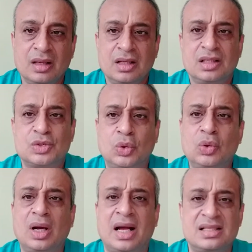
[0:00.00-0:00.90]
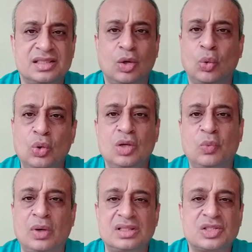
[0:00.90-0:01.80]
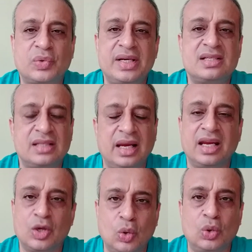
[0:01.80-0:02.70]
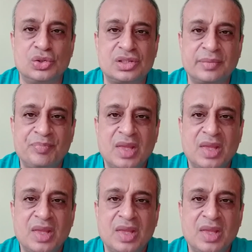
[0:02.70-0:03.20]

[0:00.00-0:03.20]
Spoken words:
So, as the old Wall Street saying goes,